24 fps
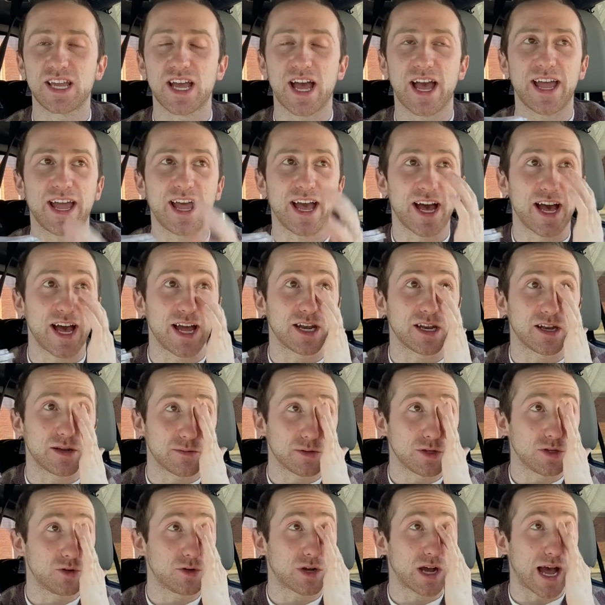I had
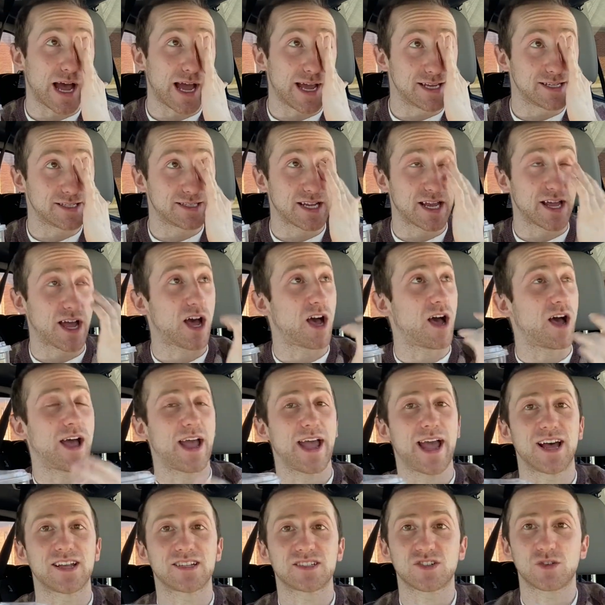you guys, uh,
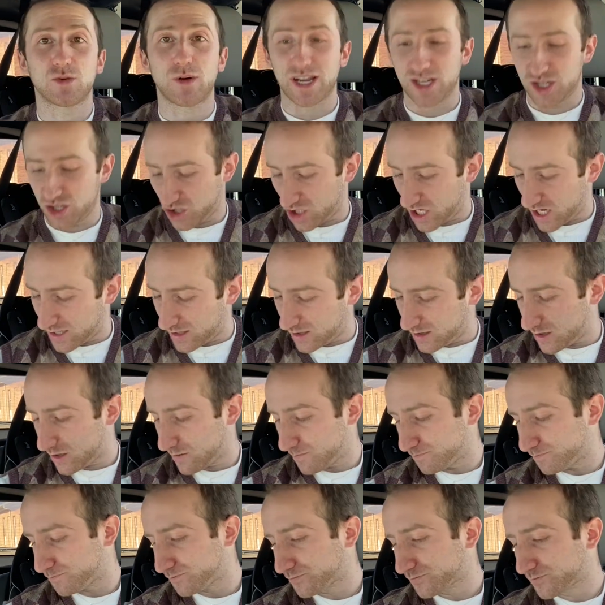ask questions
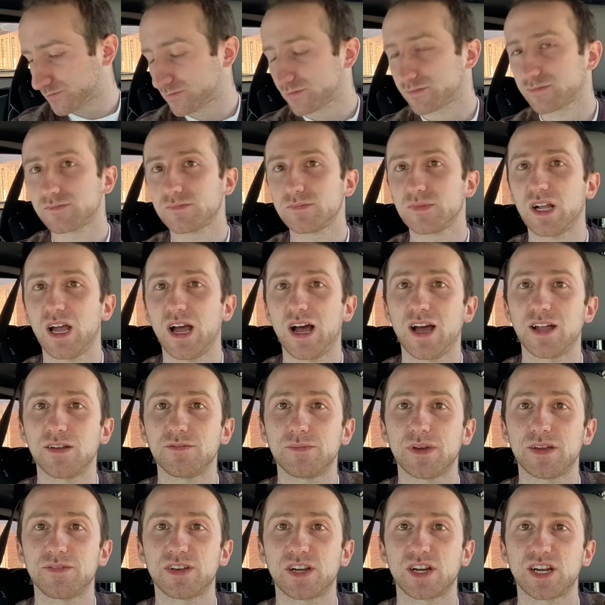on
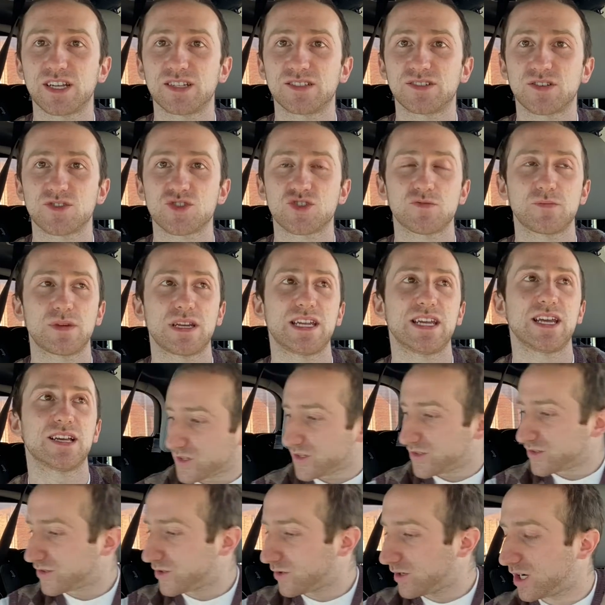my various social medias.
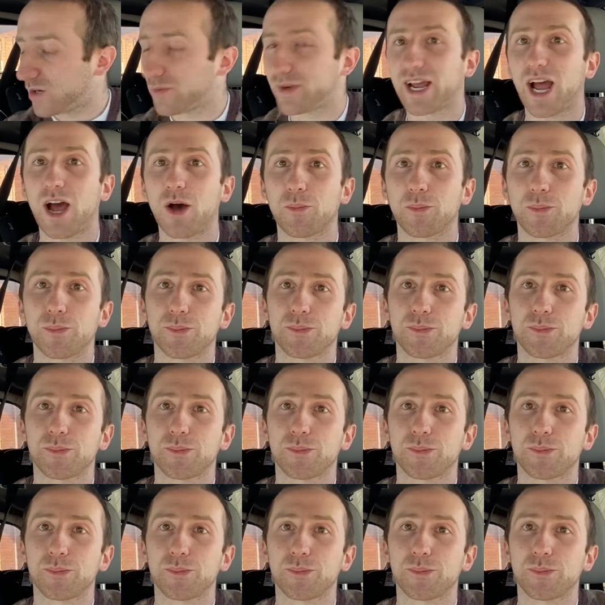So here we go.